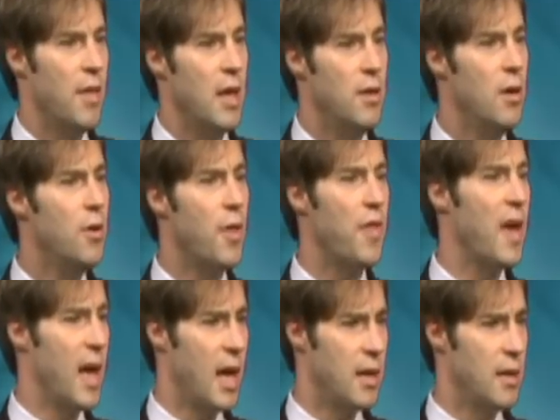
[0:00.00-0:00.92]
They knew that
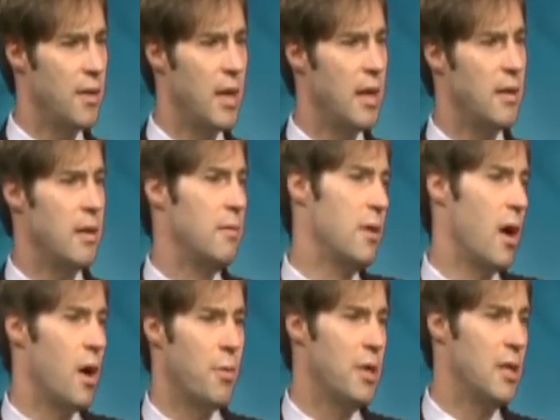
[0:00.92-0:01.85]
that
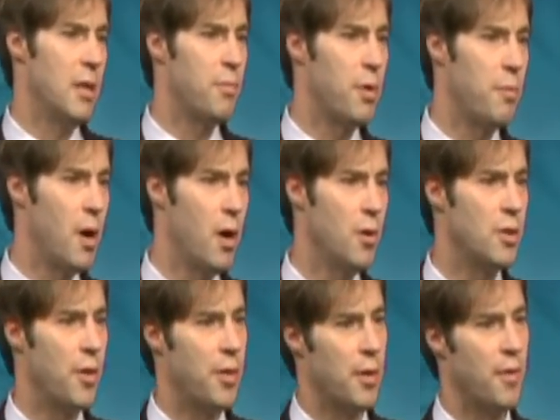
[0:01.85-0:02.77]
Darwin didn't propose
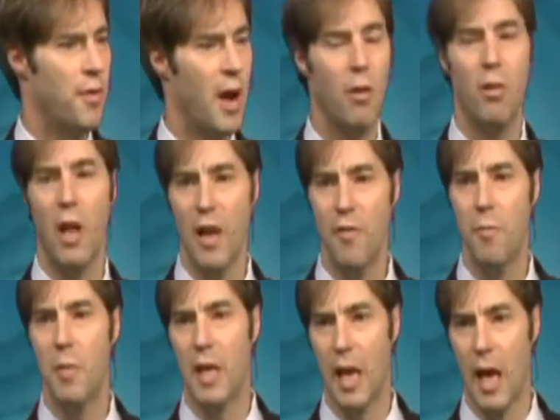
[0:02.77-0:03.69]
a theory for how life
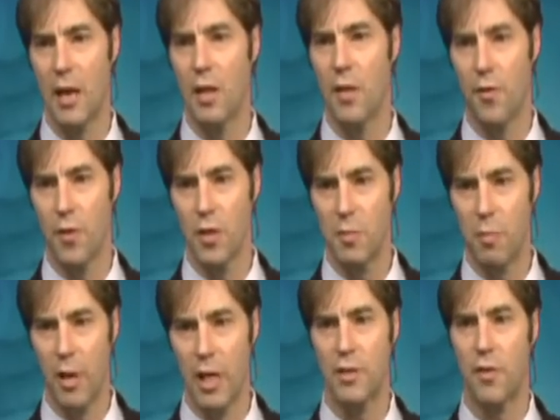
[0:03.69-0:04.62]
began in the first
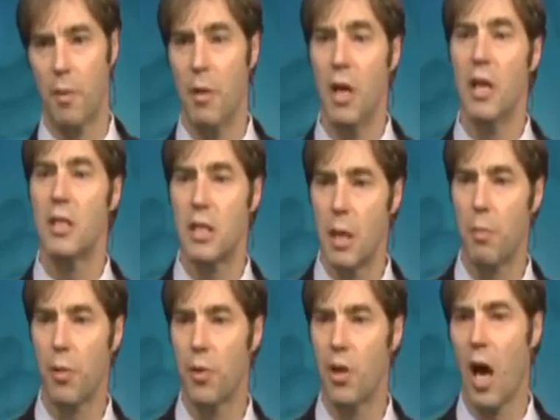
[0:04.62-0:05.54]
place from
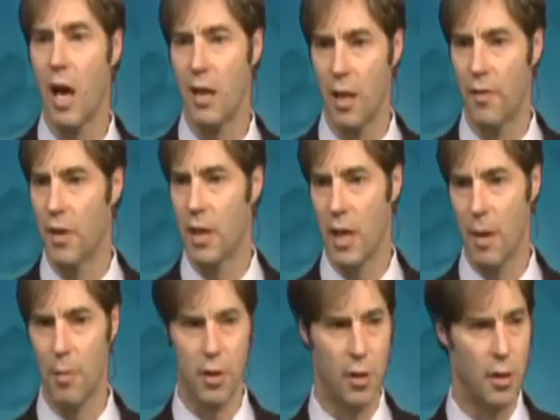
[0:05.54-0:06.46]
simpler non-living
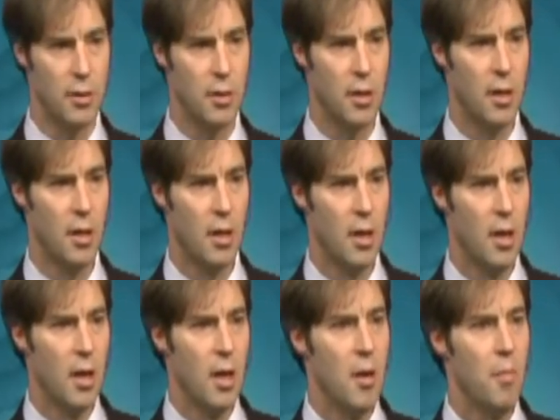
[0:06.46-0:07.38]
chemicals.
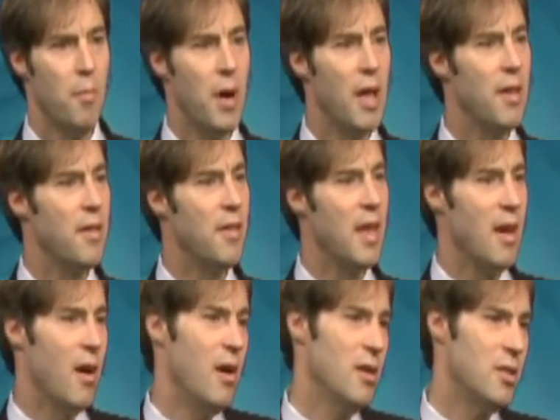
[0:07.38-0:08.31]
But they
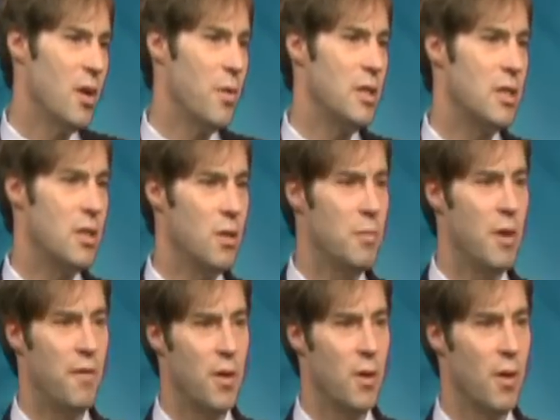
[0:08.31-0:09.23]
also assumed
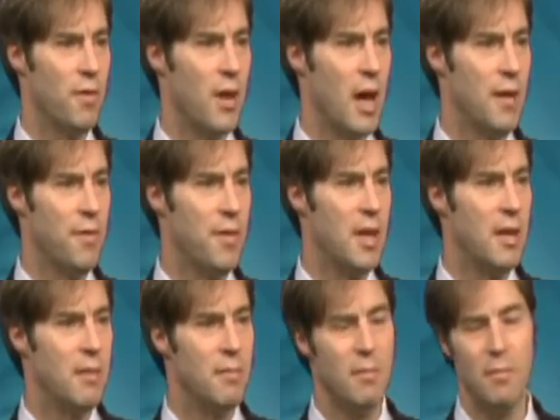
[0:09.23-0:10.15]
a view of life
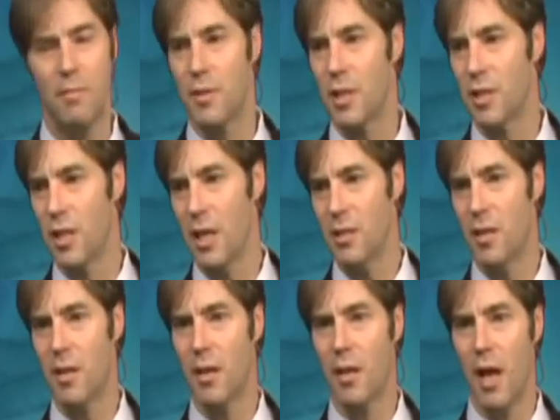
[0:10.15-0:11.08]
that
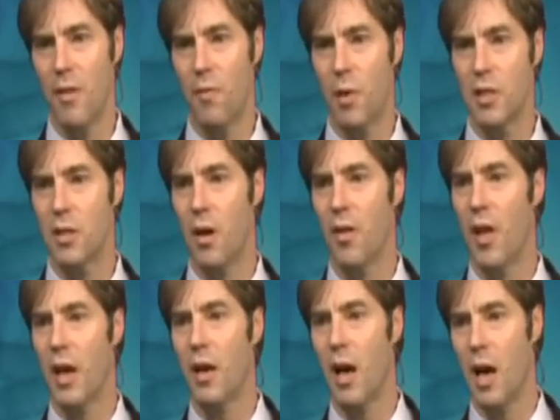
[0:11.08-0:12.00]
suggested that life wasn't all
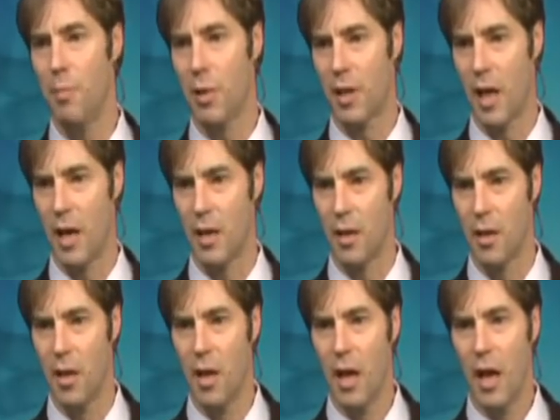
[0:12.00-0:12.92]
that complicated,
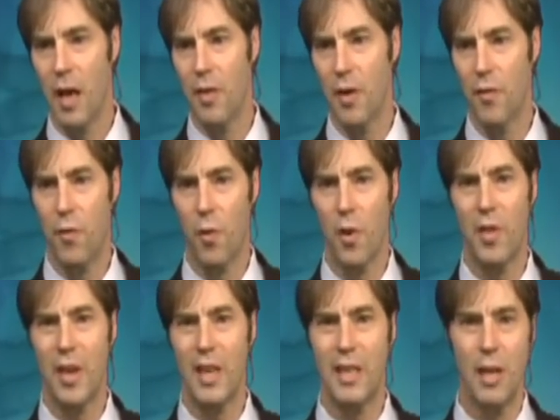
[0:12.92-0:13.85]
and therefore
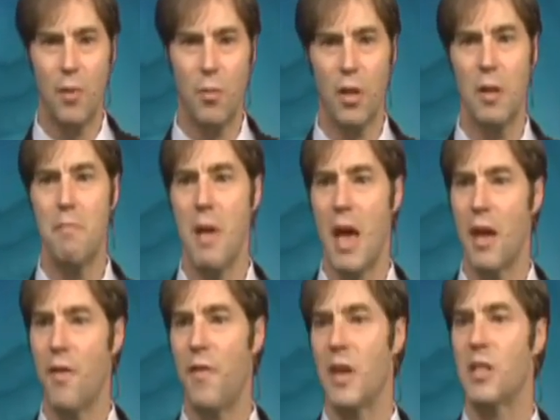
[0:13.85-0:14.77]
that it didn't really
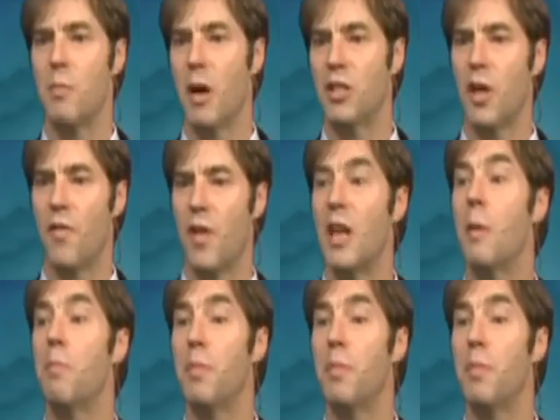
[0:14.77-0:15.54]
manifest much of